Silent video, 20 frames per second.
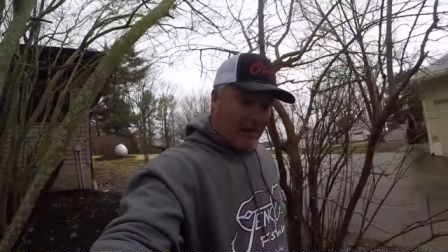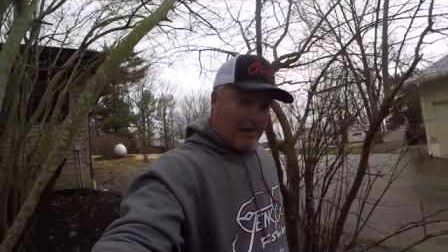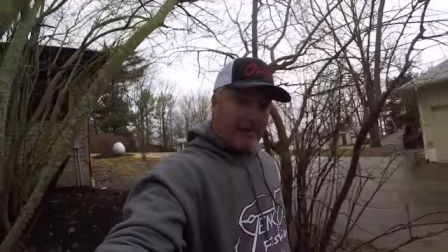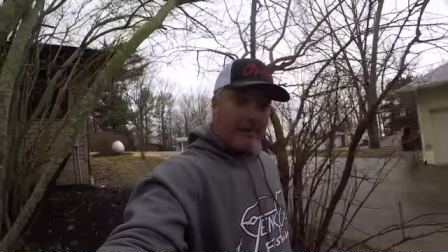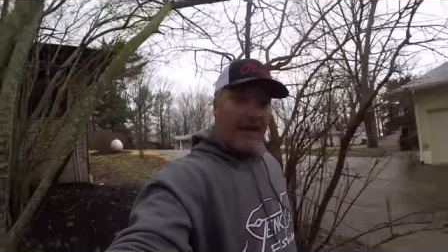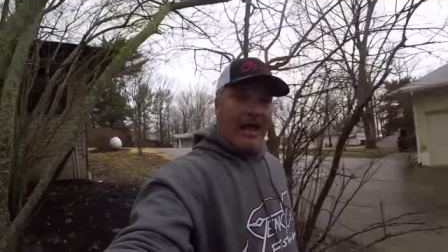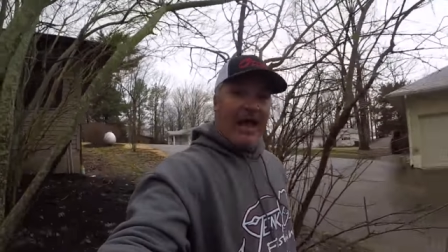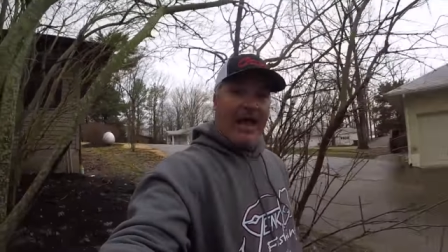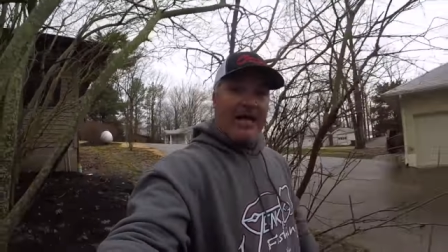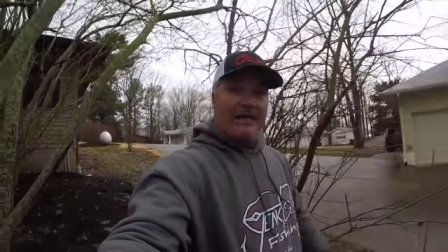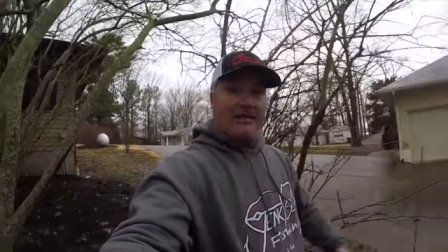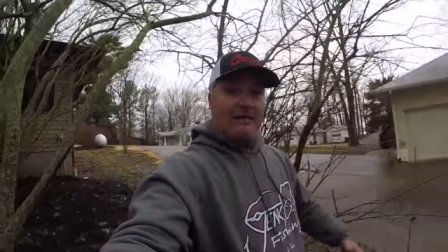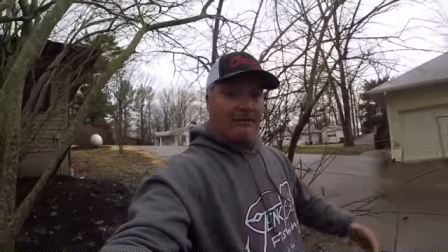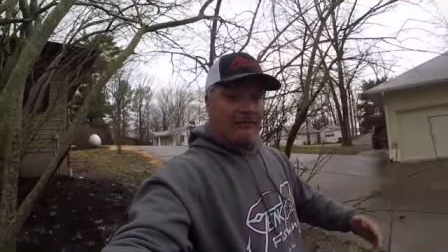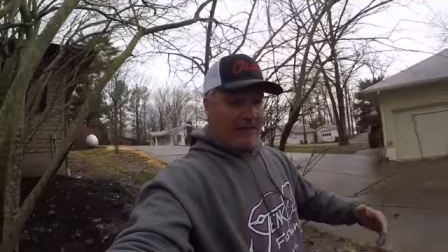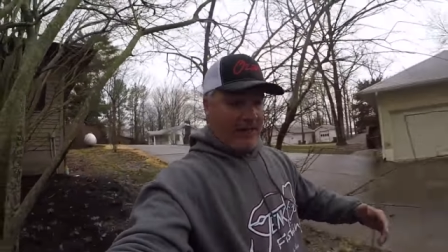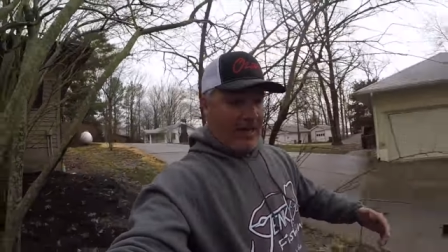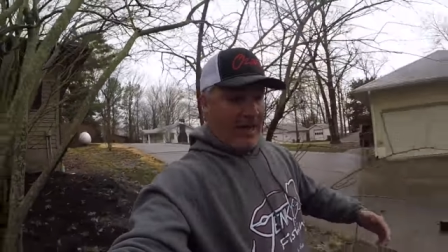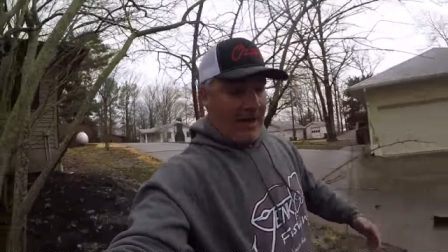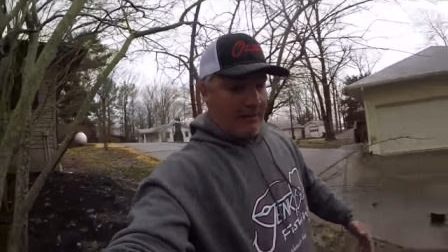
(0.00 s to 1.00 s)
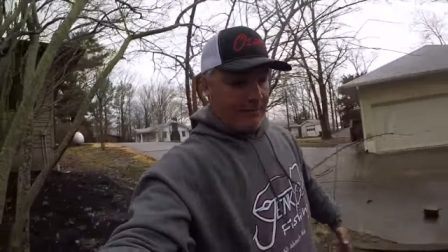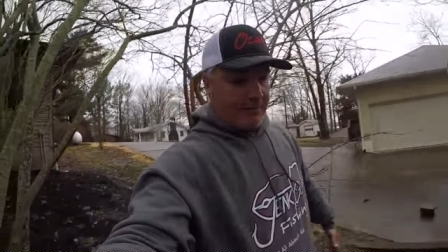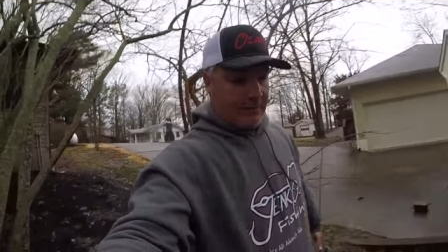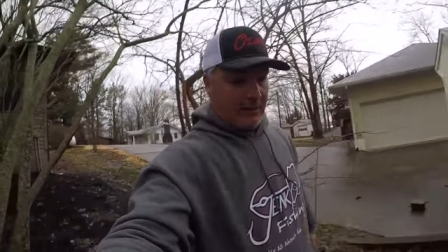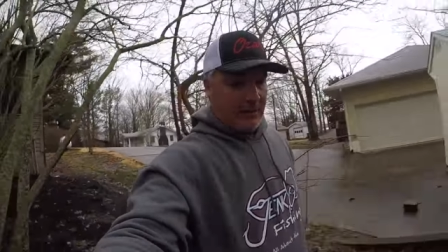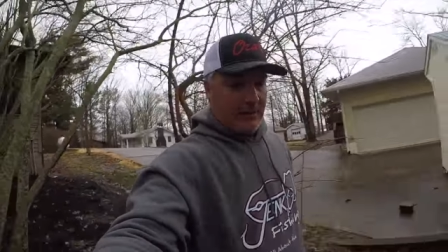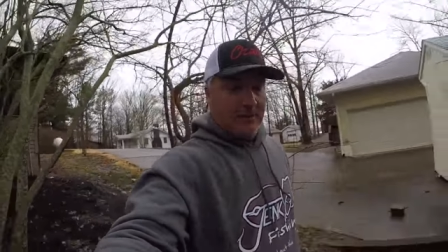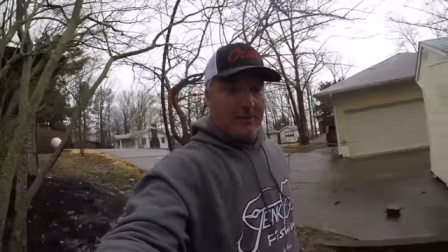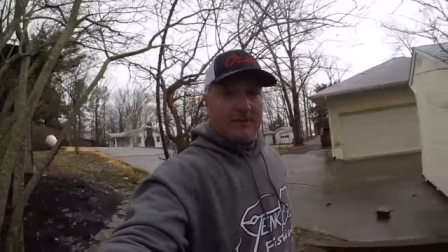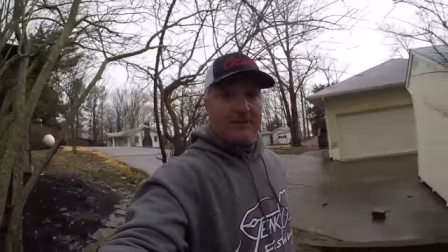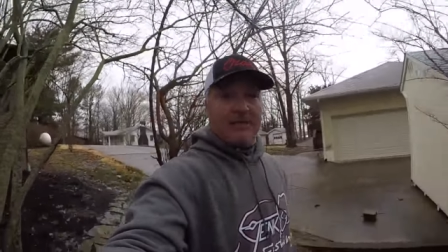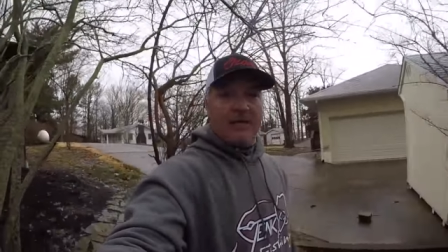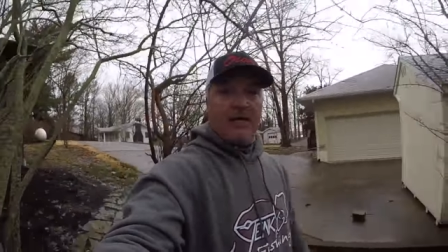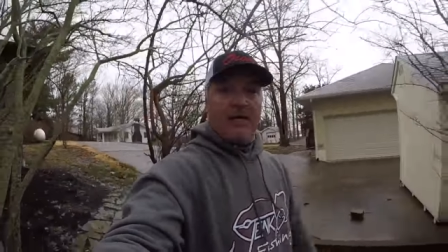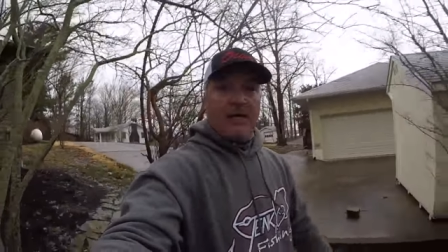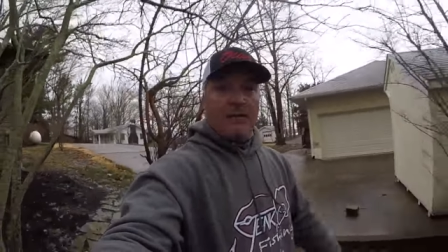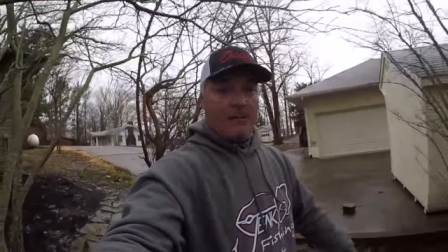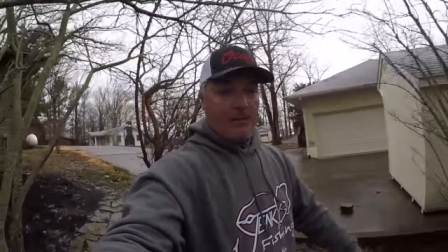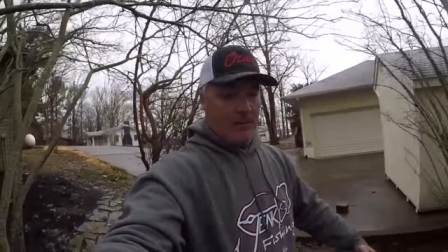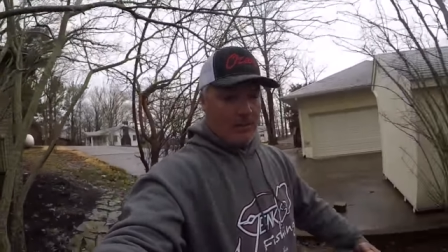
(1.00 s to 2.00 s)
the active captain
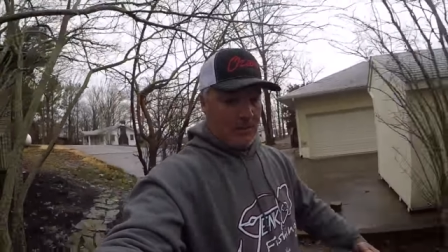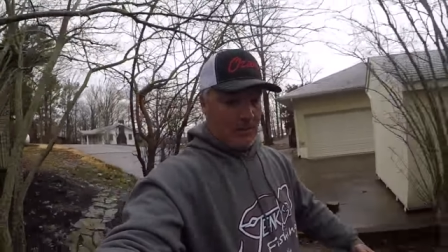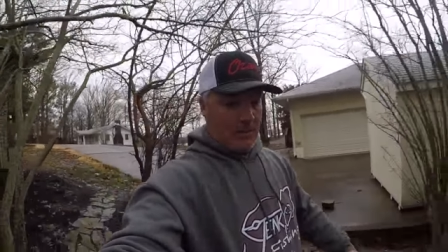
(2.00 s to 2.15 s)
setup.